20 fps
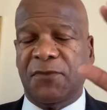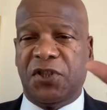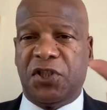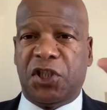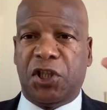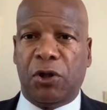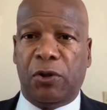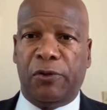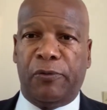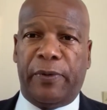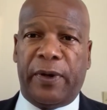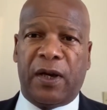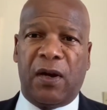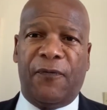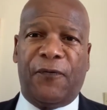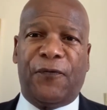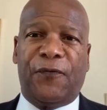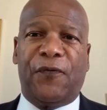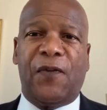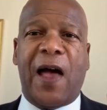children
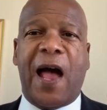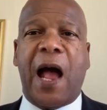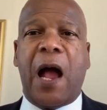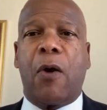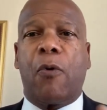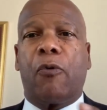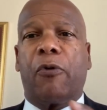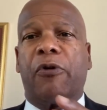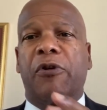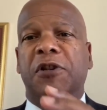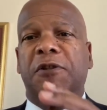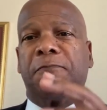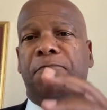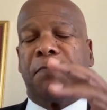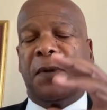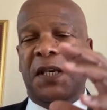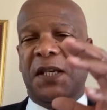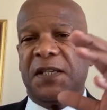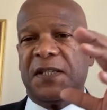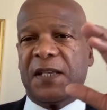of flowers,
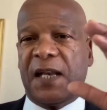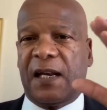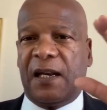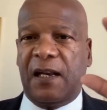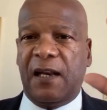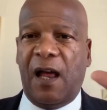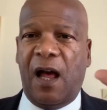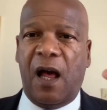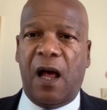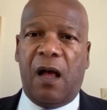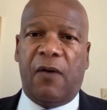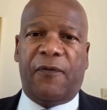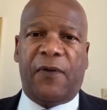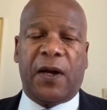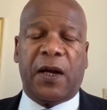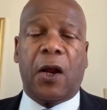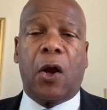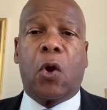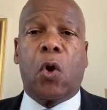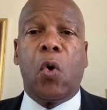peace and love,
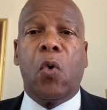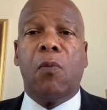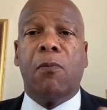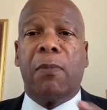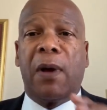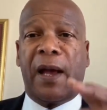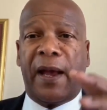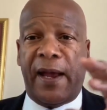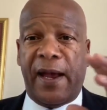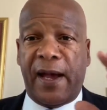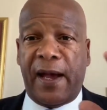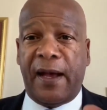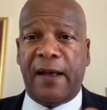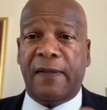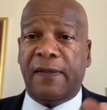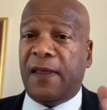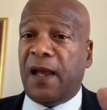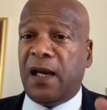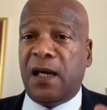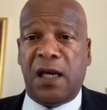and kumbaya,
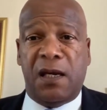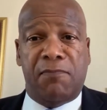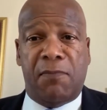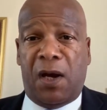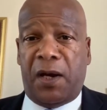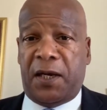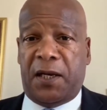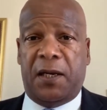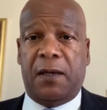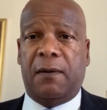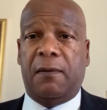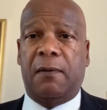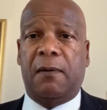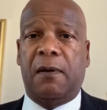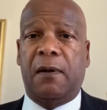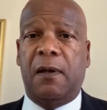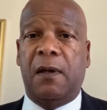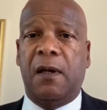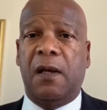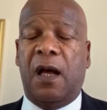they need money.
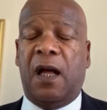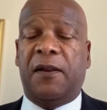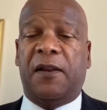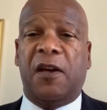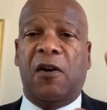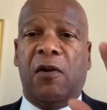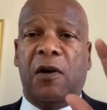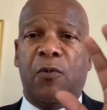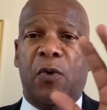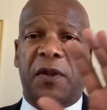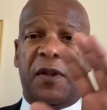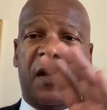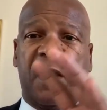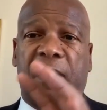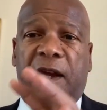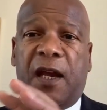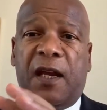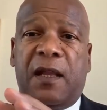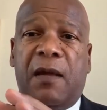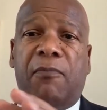And the only way they're going
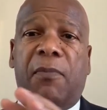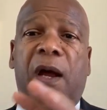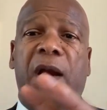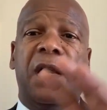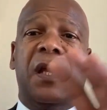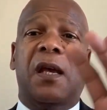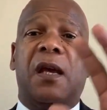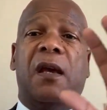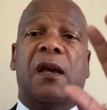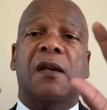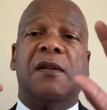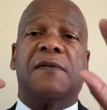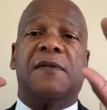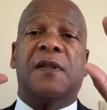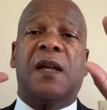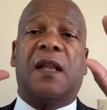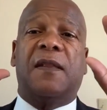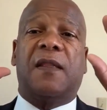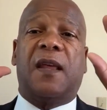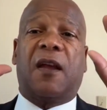to get the money is
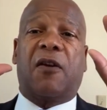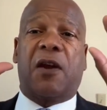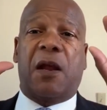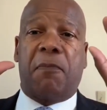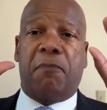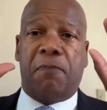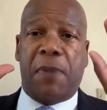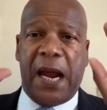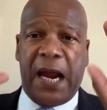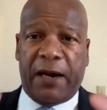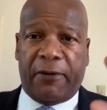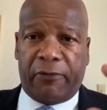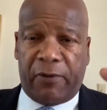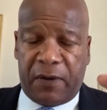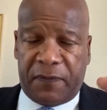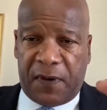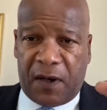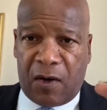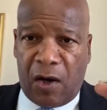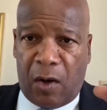that they're going to
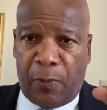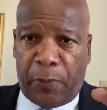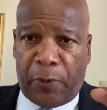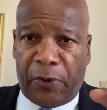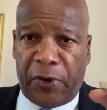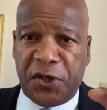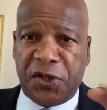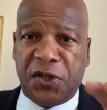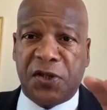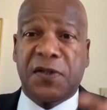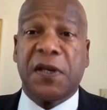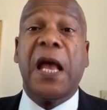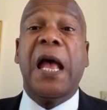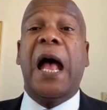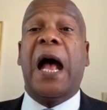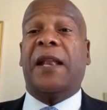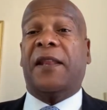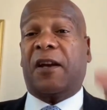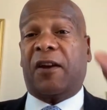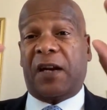bankrupt the corporations
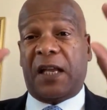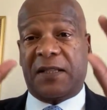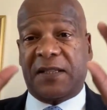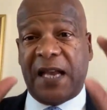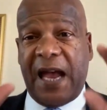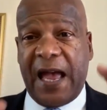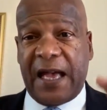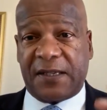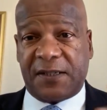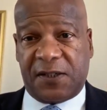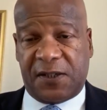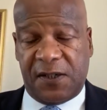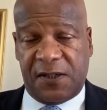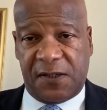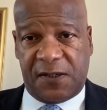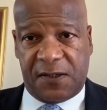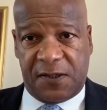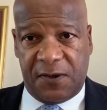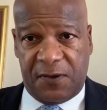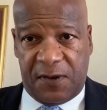and they're going to tax
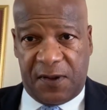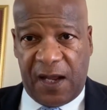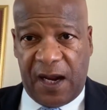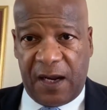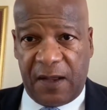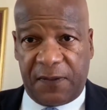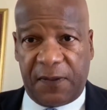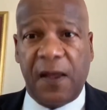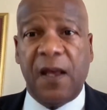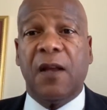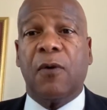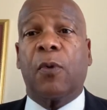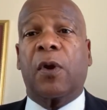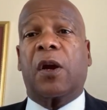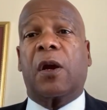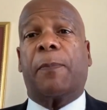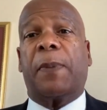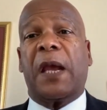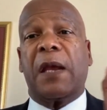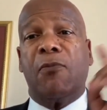us to death. We're
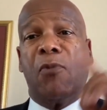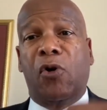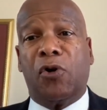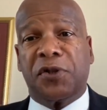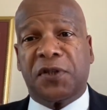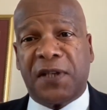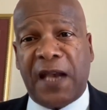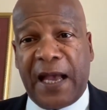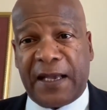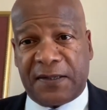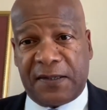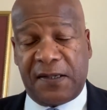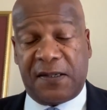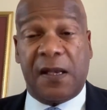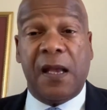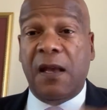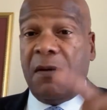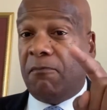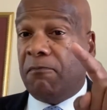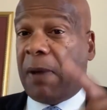going to pay more taxes.
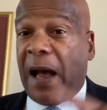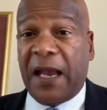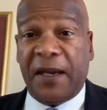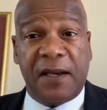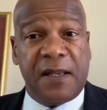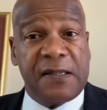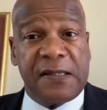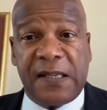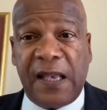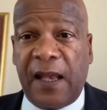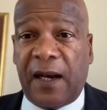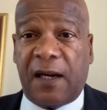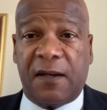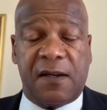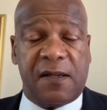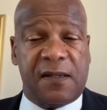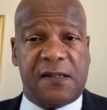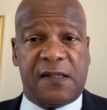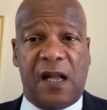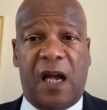Biden said it.
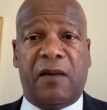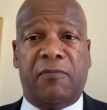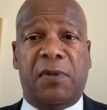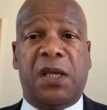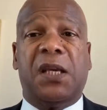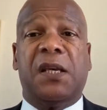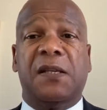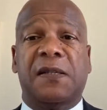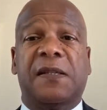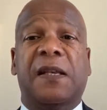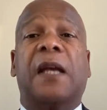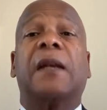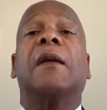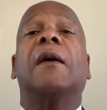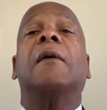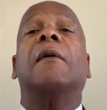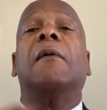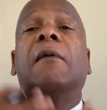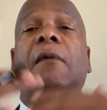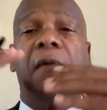It's not me. He said,
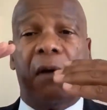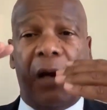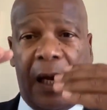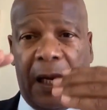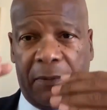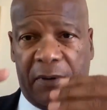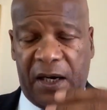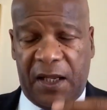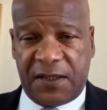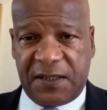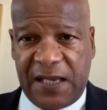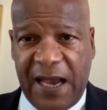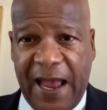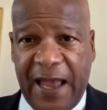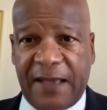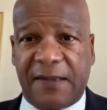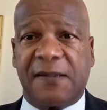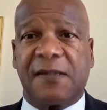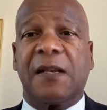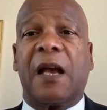I'm going to
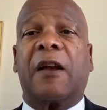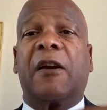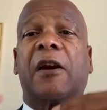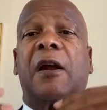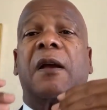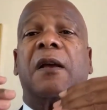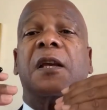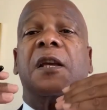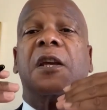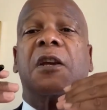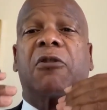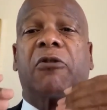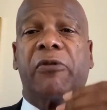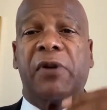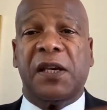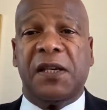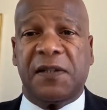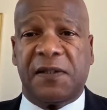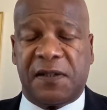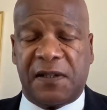tax. I'm going to
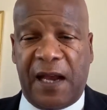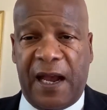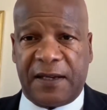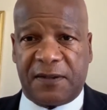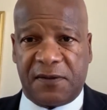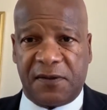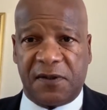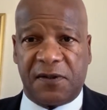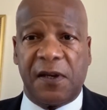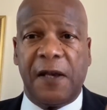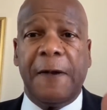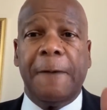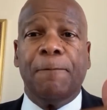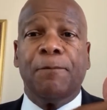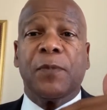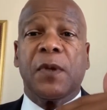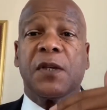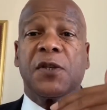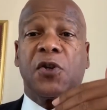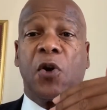increase taxes.
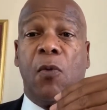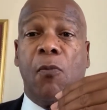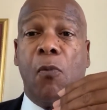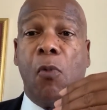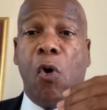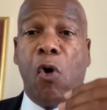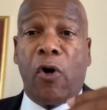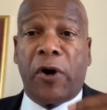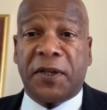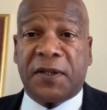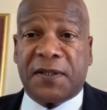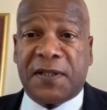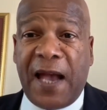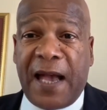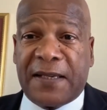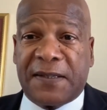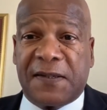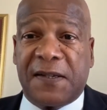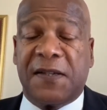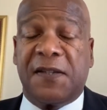So more
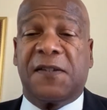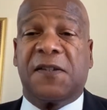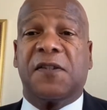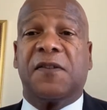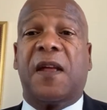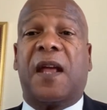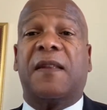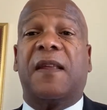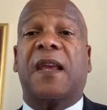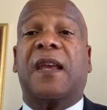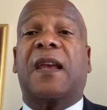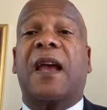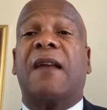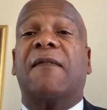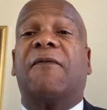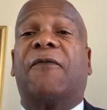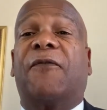taxes so that they can